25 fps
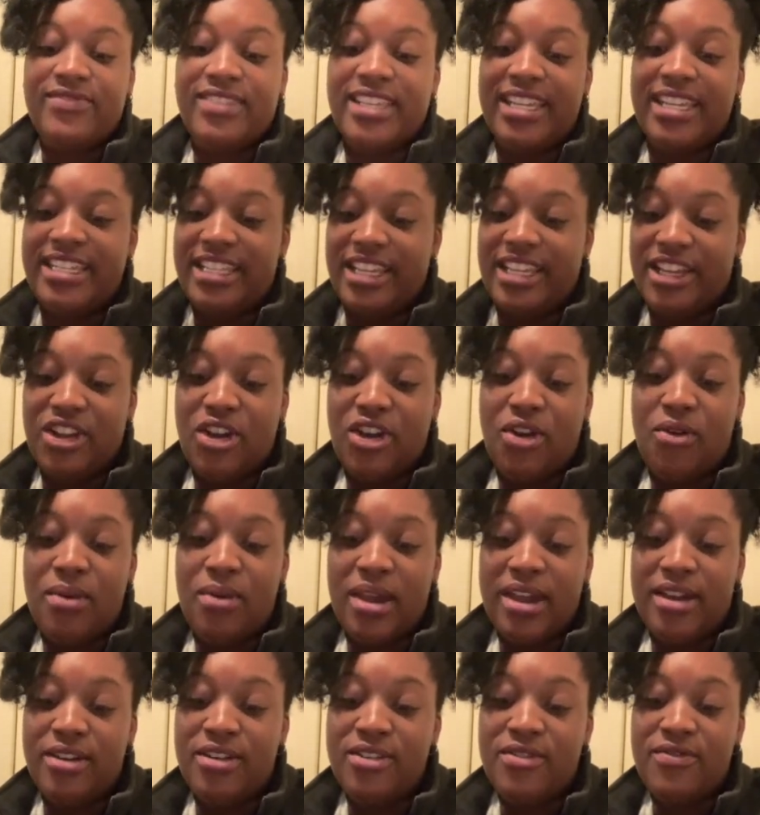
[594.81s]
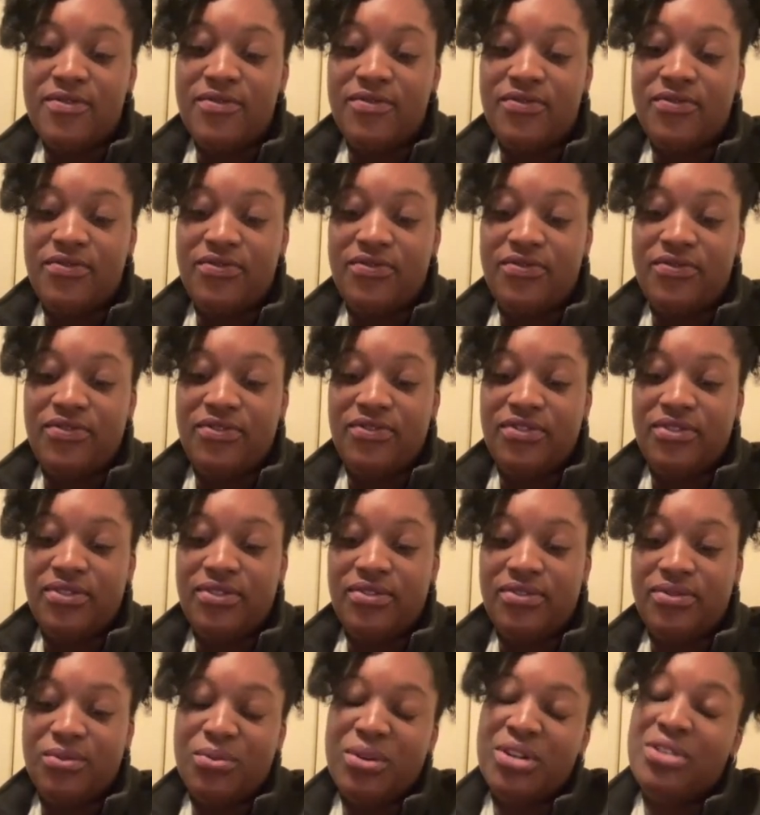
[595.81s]
It didn't go well.
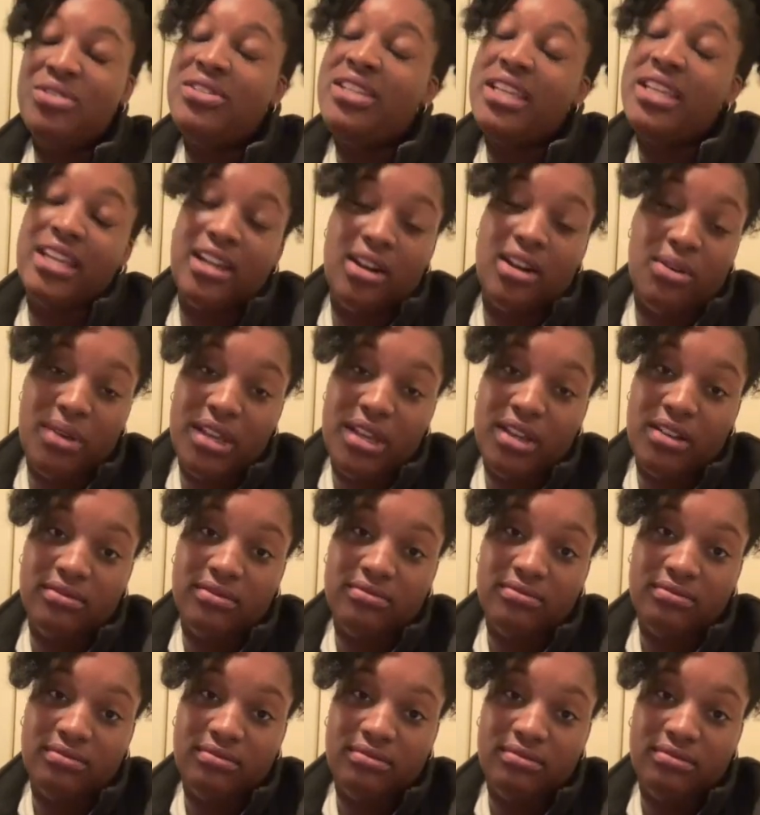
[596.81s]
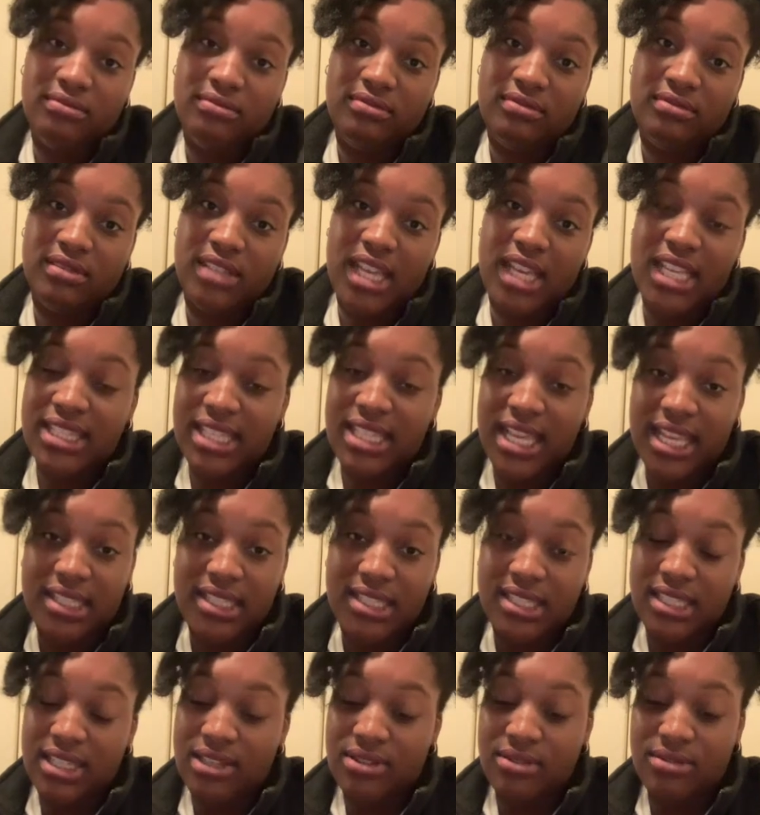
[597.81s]
Well, it did go well. I say I
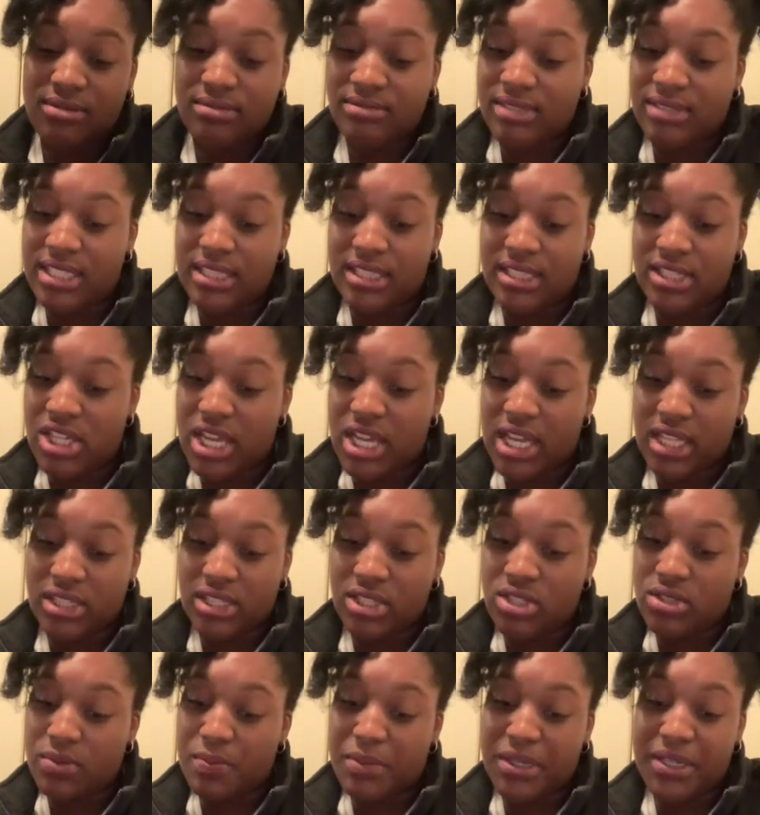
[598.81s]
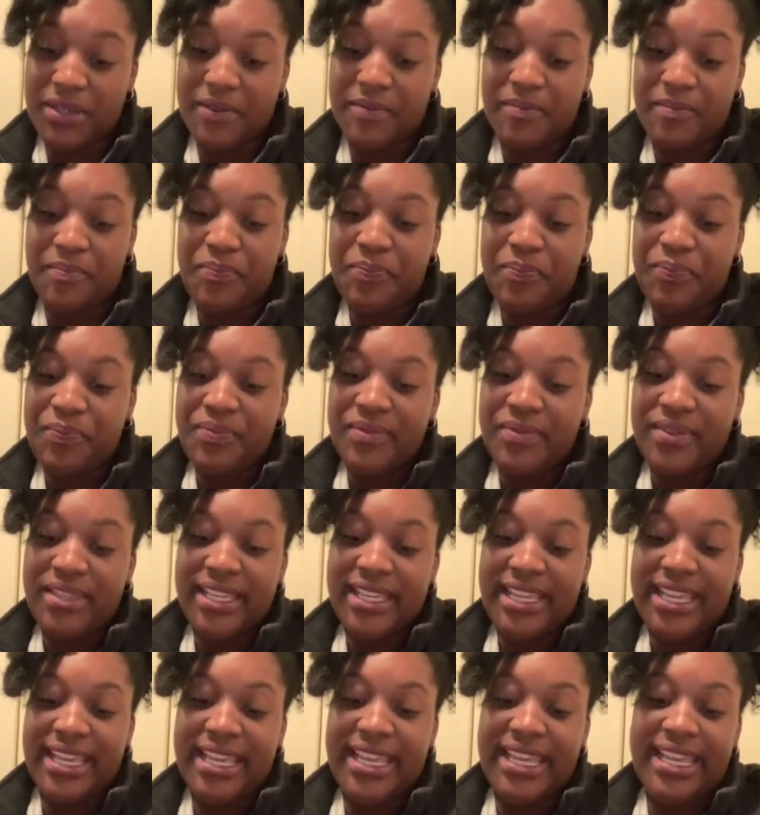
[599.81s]
still did the challenge, but
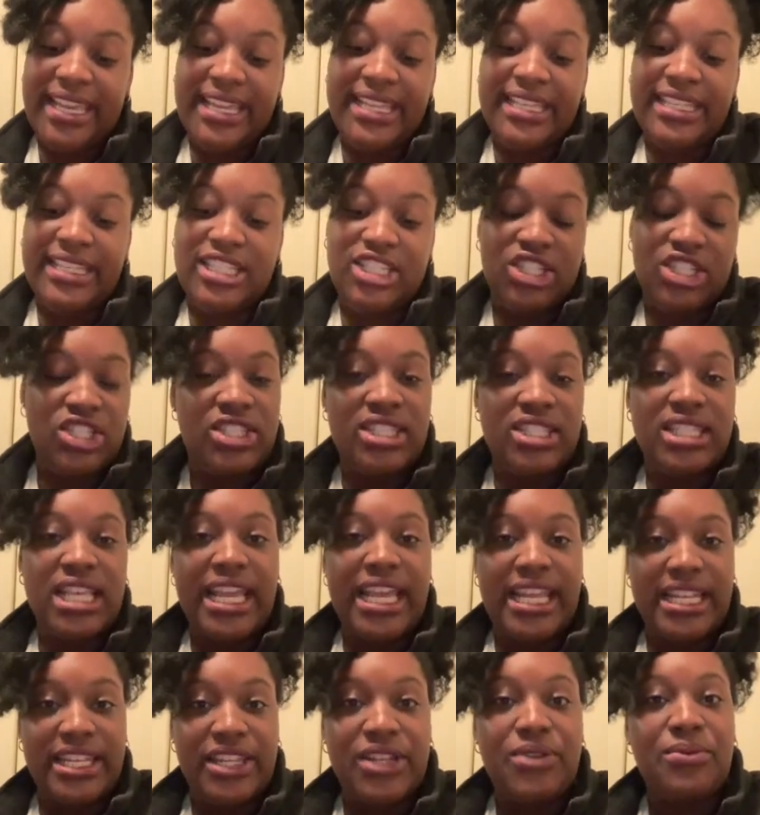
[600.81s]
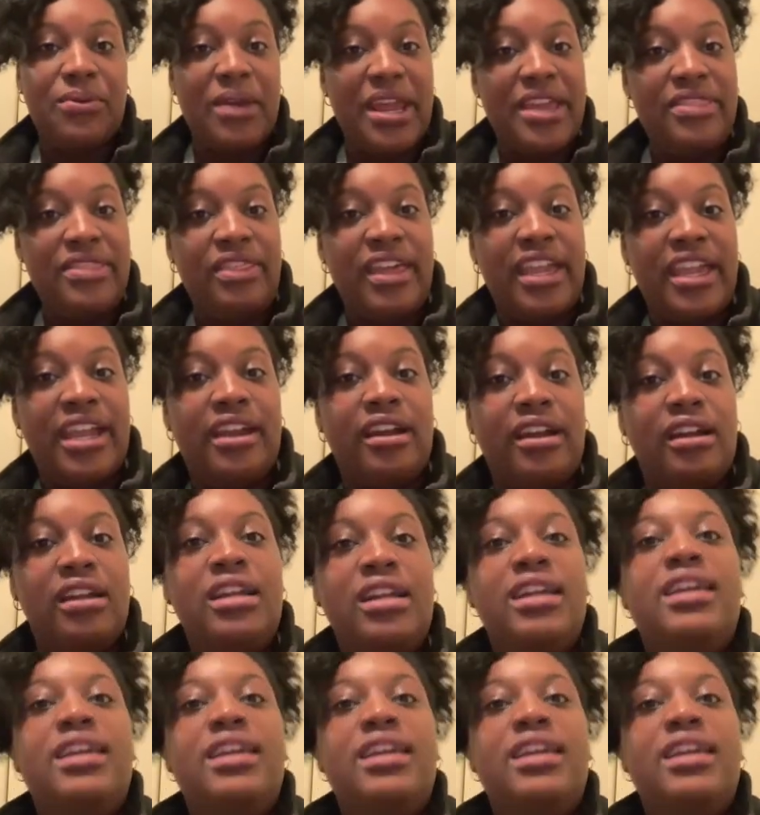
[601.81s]
it just ended right there.